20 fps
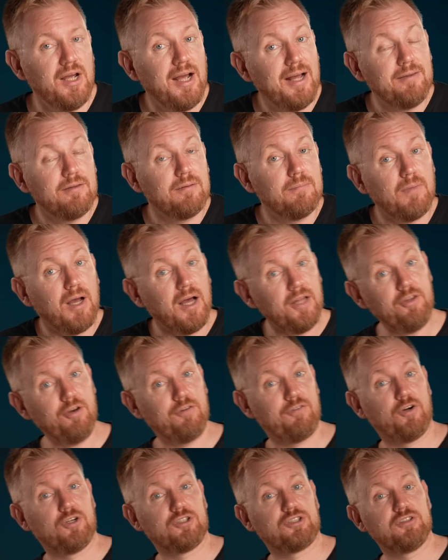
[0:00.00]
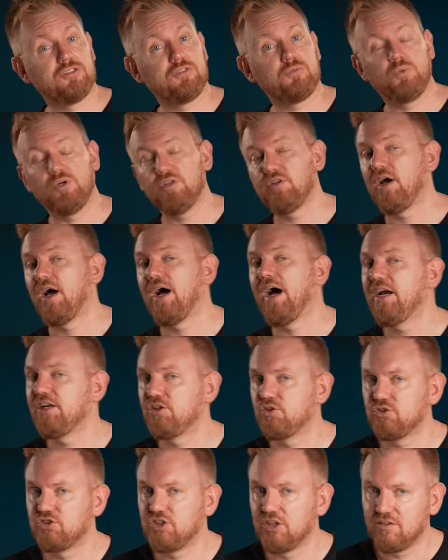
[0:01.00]
and other versions with
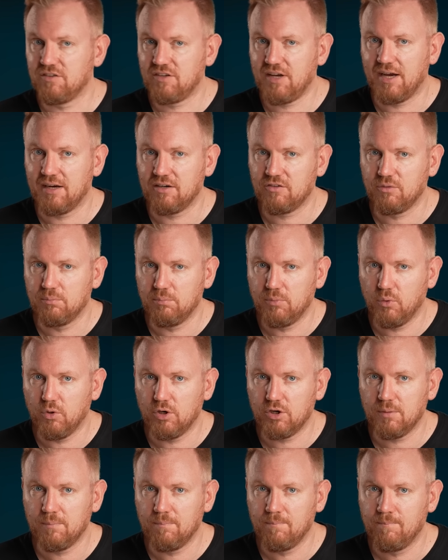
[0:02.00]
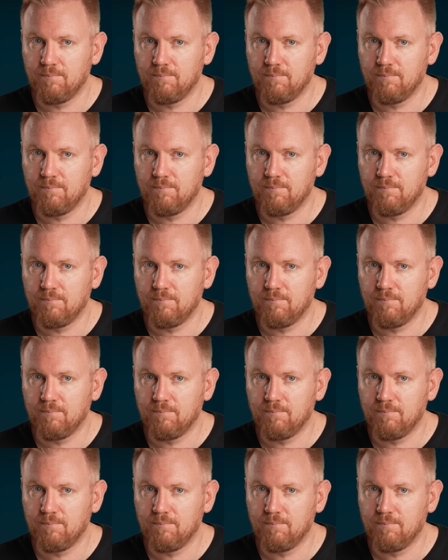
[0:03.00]
hydrogen tanks on board.